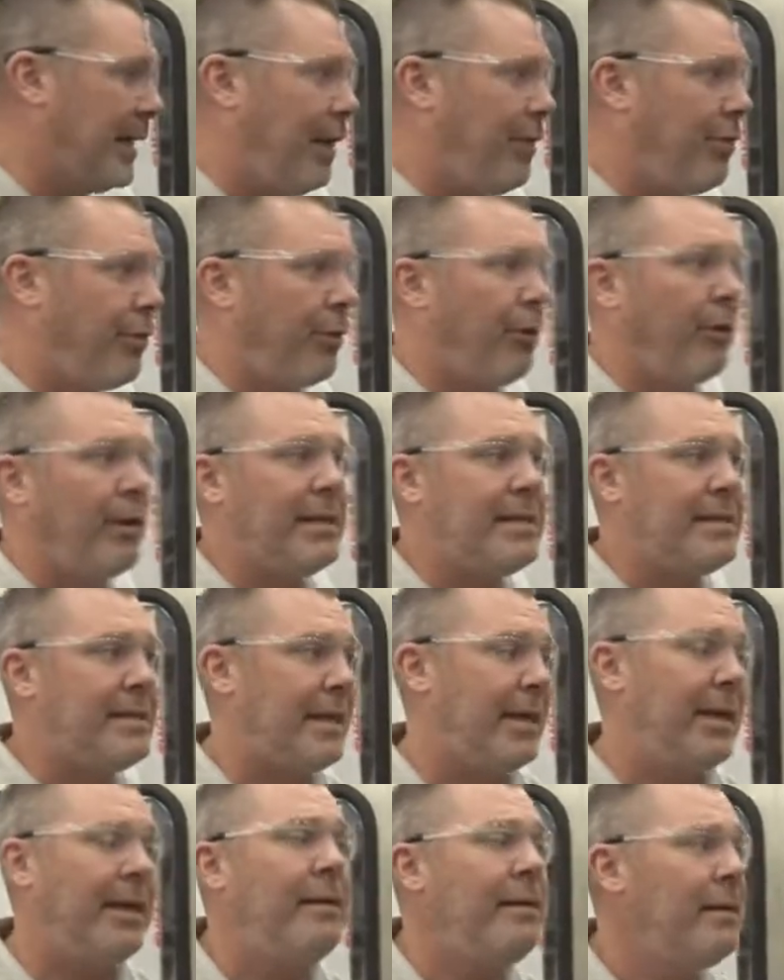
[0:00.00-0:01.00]
a
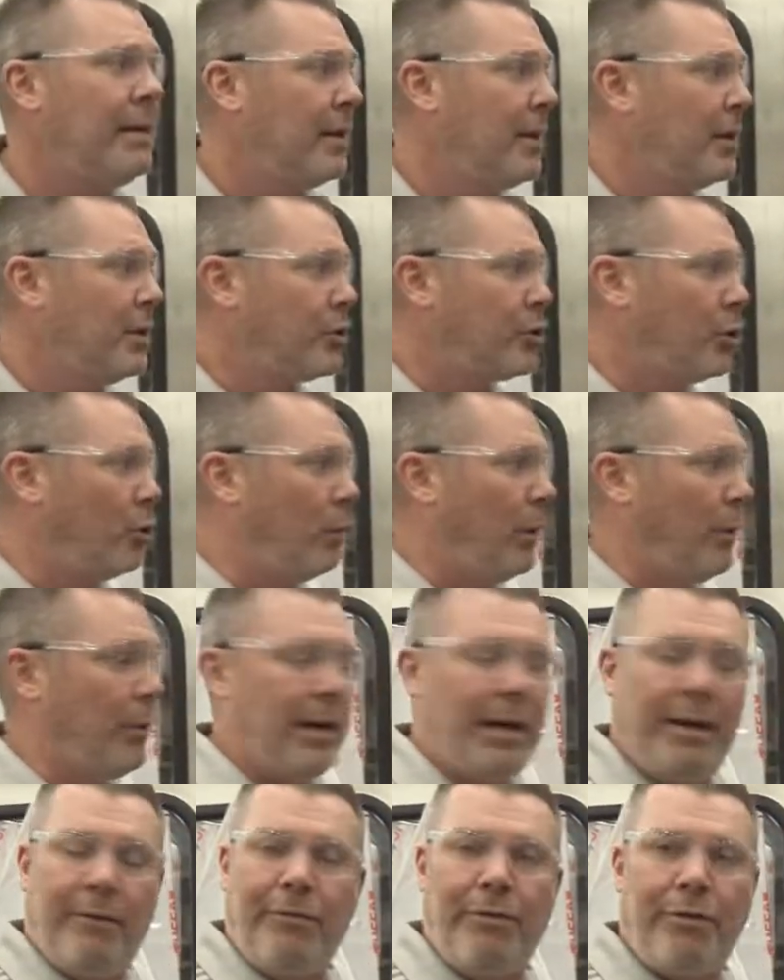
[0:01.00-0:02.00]
30-10. So we
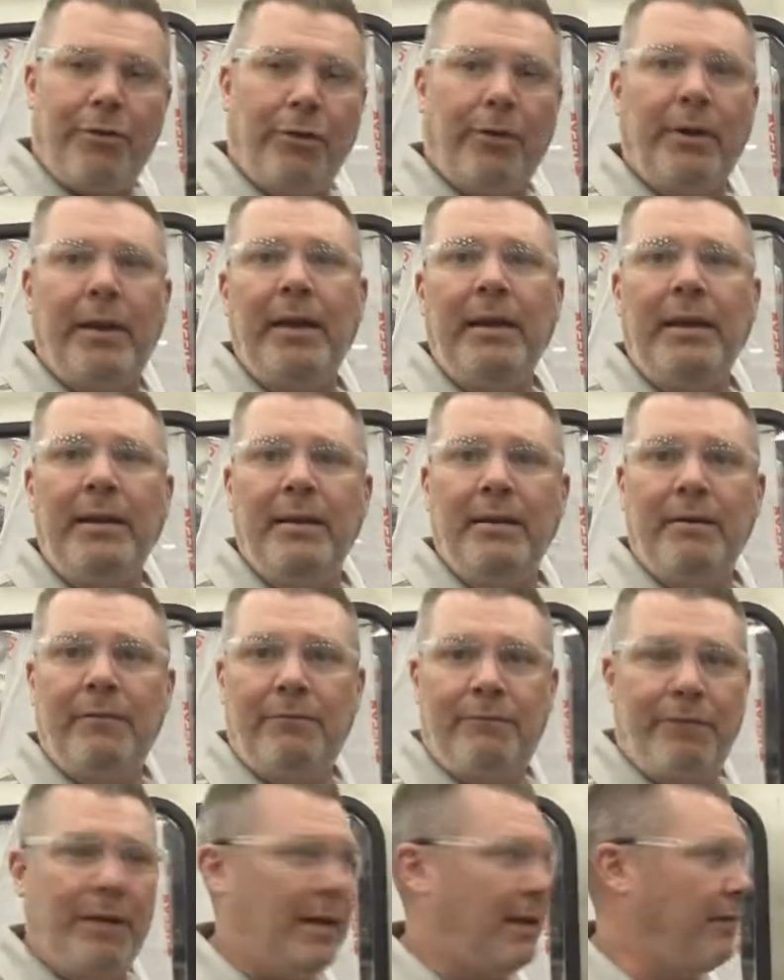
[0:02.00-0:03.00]
would have 30
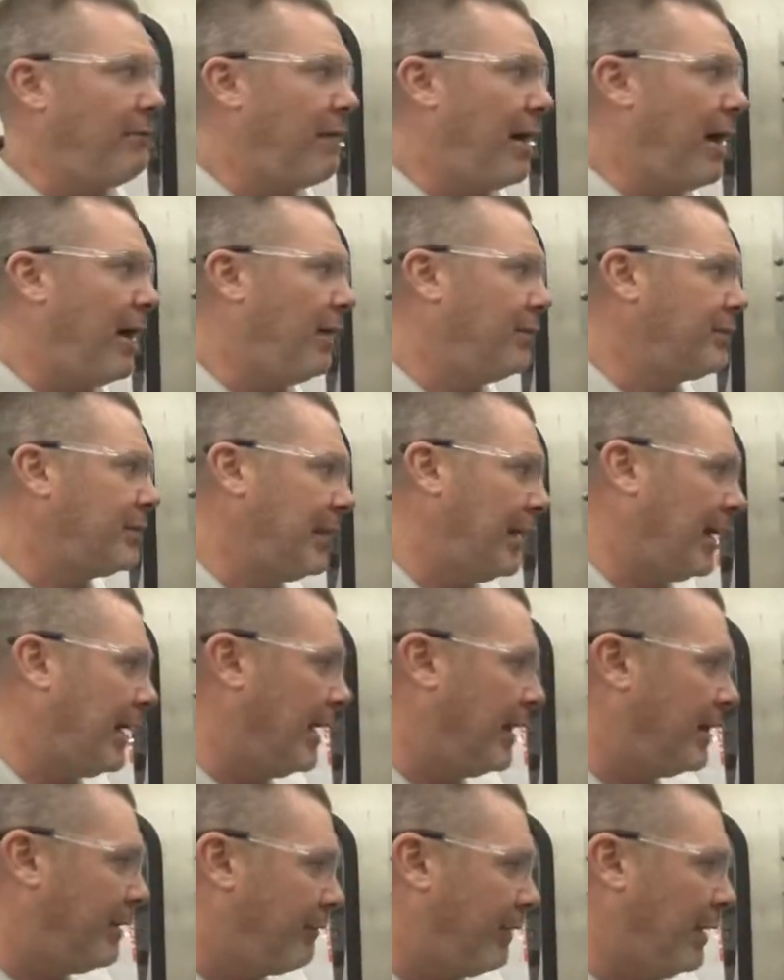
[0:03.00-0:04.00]
filling valves, and
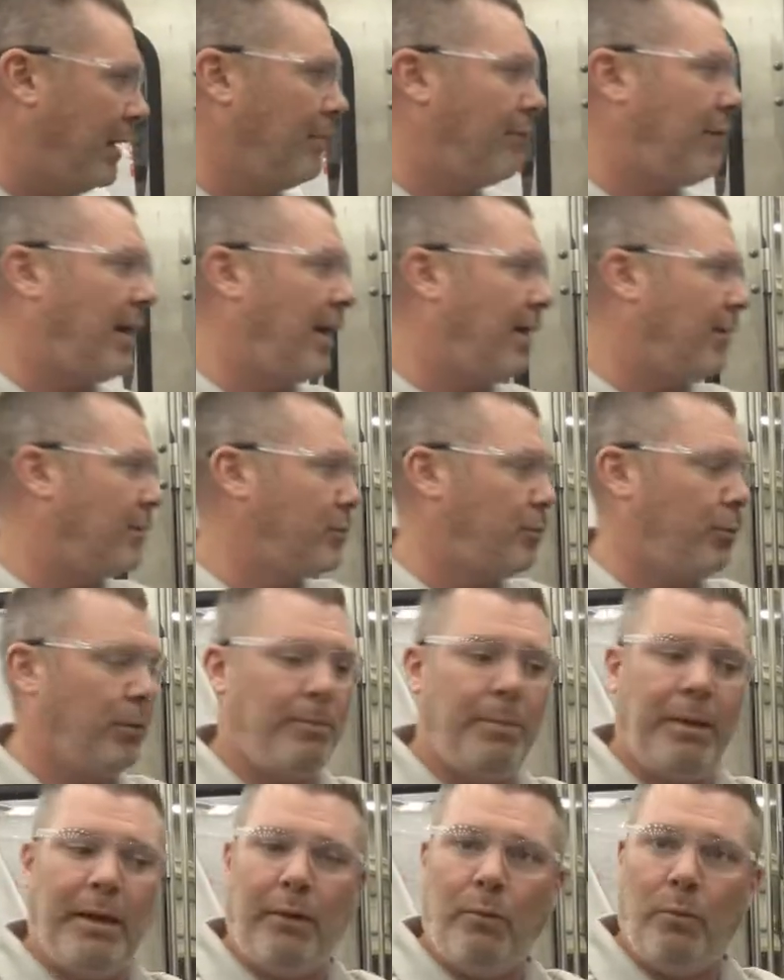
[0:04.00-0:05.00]
again, the filling valves
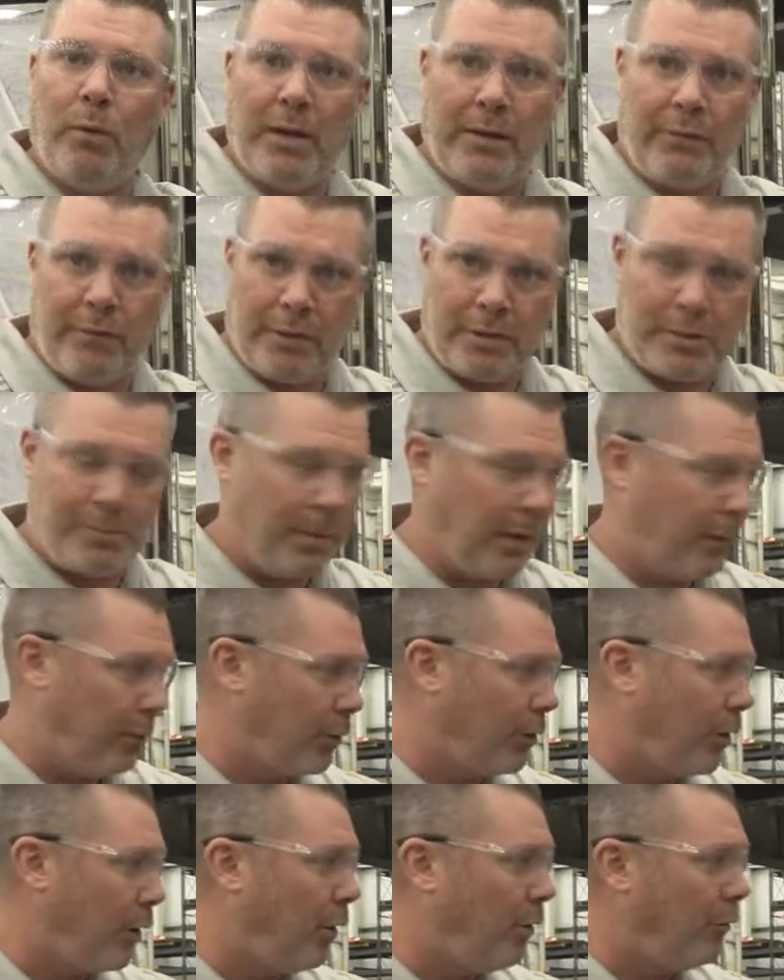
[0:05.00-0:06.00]
would be whatever the spec
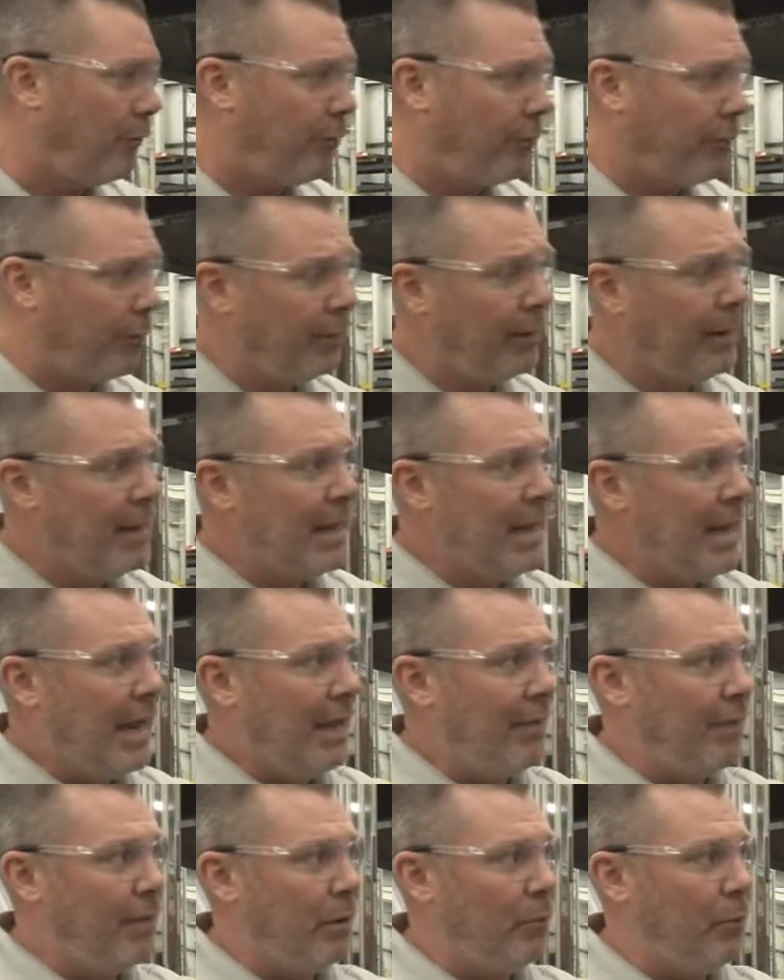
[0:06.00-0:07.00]
would call for,
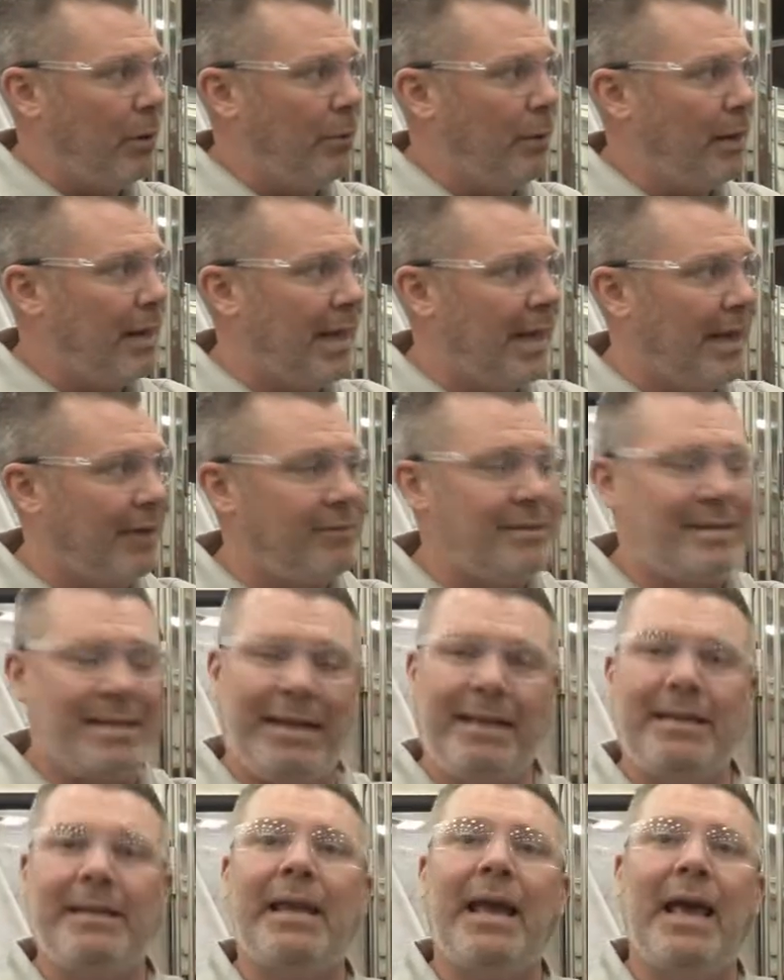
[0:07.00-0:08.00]
and then we would have
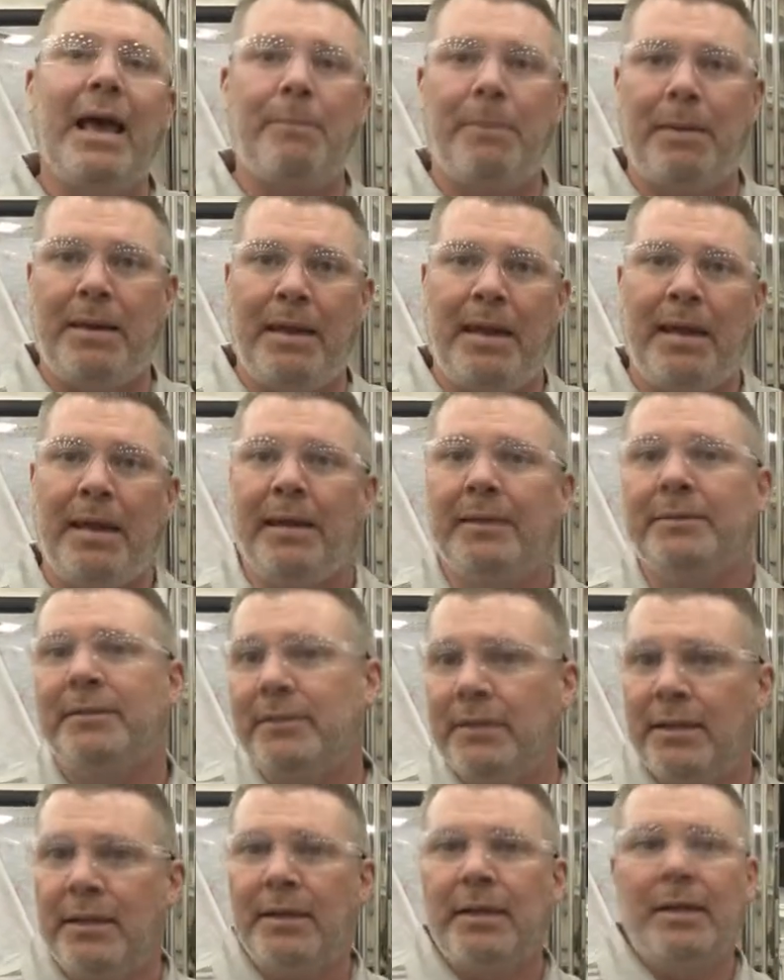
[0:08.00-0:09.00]
10 capping heads